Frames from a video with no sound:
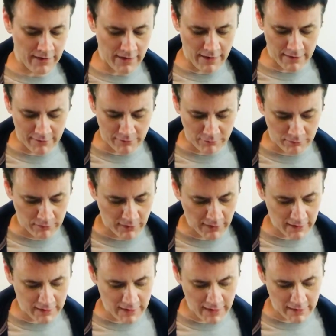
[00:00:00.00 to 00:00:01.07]
It's
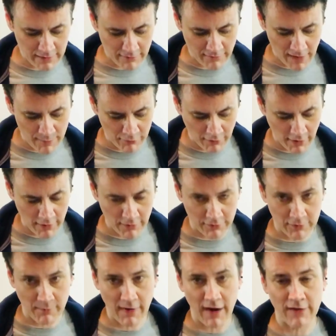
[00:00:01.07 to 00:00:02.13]
really neat. The vibrato is
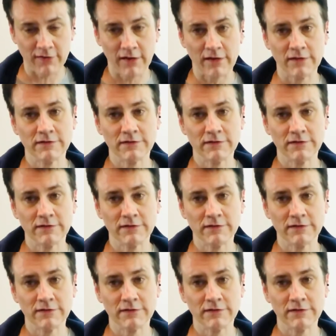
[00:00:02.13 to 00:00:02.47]
amazing.